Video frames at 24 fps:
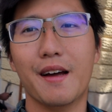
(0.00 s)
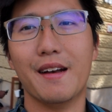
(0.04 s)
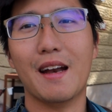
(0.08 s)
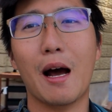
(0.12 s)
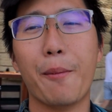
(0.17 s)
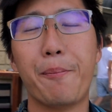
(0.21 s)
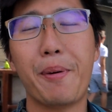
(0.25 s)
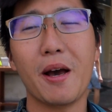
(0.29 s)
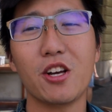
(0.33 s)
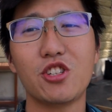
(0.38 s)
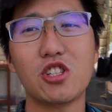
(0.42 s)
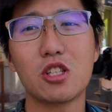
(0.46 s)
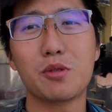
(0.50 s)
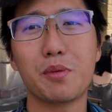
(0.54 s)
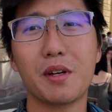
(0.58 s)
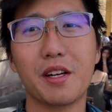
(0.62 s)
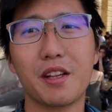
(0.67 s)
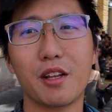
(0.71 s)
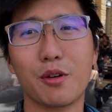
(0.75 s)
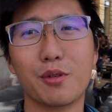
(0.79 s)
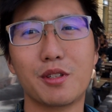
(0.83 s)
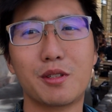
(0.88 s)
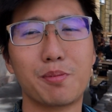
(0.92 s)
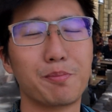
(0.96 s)
Now Pest is one
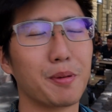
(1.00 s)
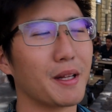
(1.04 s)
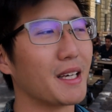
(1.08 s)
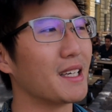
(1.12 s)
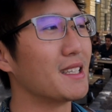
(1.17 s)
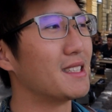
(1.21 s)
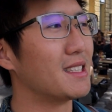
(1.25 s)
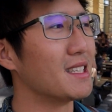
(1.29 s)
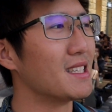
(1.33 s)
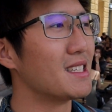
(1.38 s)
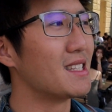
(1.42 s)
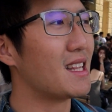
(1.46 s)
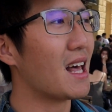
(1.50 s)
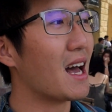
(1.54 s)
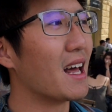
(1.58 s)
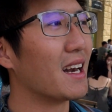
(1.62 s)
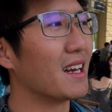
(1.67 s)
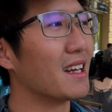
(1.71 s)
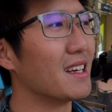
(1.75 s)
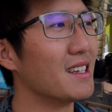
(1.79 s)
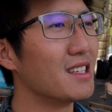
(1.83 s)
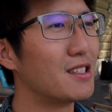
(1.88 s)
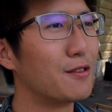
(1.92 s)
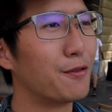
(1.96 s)
of those places that
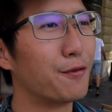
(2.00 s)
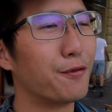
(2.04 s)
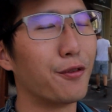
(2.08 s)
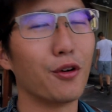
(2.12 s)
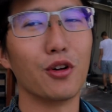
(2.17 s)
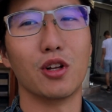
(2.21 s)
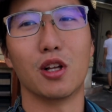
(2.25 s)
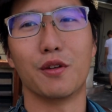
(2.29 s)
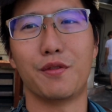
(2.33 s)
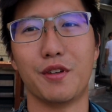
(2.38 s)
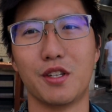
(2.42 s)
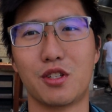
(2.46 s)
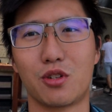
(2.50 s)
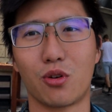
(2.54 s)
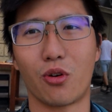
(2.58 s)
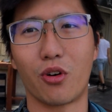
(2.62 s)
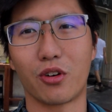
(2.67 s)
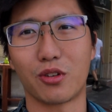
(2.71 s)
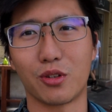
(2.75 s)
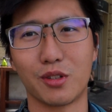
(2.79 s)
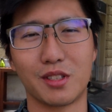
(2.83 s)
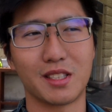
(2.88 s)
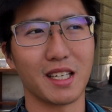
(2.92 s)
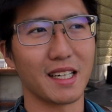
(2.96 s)
is full of
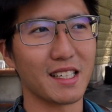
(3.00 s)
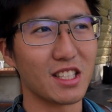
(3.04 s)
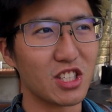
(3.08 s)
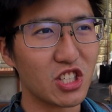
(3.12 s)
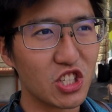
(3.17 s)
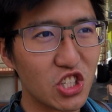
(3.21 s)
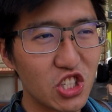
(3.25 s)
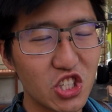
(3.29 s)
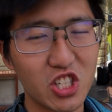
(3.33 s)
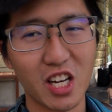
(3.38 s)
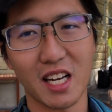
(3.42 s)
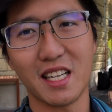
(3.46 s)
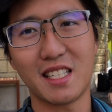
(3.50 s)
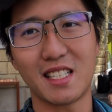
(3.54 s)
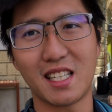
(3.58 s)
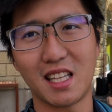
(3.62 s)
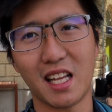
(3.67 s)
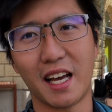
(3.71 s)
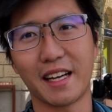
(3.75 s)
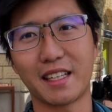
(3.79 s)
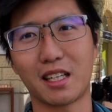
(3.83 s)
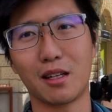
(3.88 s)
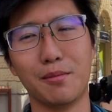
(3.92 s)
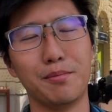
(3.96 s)
historical sites just
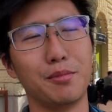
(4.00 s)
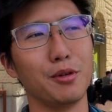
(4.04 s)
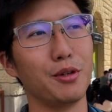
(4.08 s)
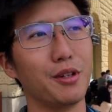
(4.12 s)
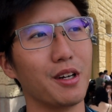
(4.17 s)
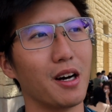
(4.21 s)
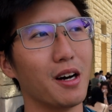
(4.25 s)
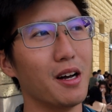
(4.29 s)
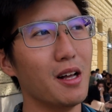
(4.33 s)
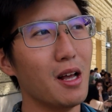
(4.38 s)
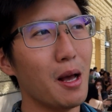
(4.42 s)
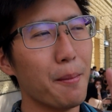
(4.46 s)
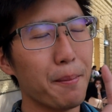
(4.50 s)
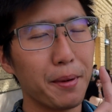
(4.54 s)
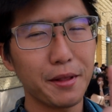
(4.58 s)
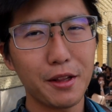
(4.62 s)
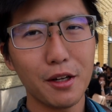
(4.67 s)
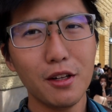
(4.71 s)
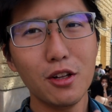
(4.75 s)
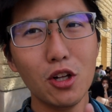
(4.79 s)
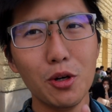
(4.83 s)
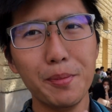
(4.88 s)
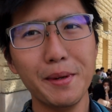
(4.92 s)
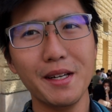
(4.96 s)
like in Buda, but
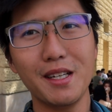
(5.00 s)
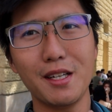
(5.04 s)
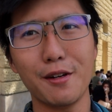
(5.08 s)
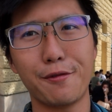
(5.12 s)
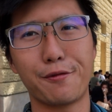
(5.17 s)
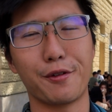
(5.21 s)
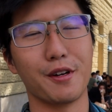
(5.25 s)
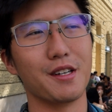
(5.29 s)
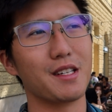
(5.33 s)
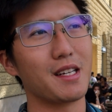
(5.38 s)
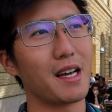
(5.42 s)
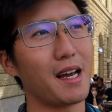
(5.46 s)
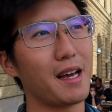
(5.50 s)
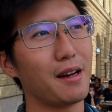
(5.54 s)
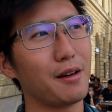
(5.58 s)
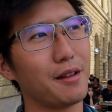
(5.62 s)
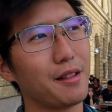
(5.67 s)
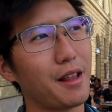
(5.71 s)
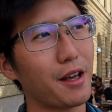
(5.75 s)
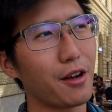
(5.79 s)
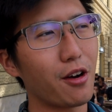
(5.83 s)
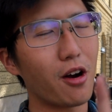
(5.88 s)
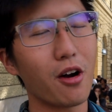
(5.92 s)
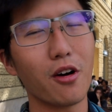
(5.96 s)
they're a little bit different
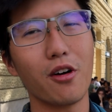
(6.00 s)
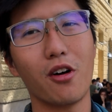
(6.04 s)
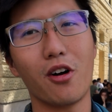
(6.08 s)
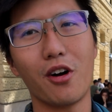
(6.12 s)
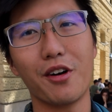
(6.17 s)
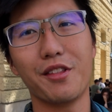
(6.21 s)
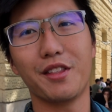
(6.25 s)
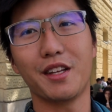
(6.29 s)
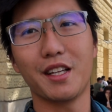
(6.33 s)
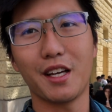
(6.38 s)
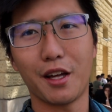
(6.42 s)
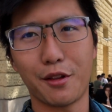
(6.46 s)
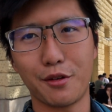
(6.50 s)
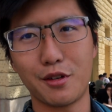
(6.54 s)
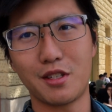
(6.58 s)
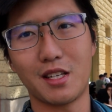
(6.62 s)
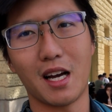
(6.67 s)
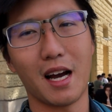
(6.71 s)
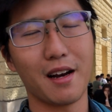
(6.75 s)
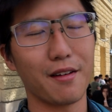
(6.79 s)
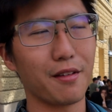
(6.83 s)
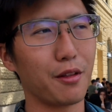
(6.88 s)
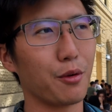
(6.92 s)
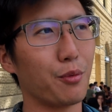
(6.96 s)
and they are on the other
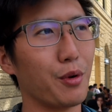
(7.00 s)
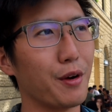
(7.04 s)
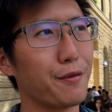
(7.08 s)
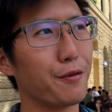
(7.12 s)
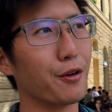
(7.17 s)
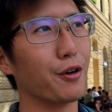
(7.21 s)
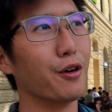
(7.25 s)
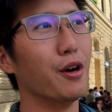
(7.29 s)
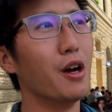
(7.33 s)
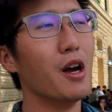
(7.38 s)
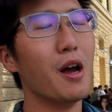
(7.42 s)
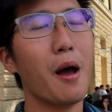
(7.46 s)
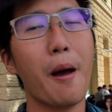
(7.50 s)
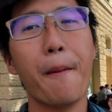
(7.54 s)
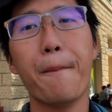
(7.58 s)
side of the river.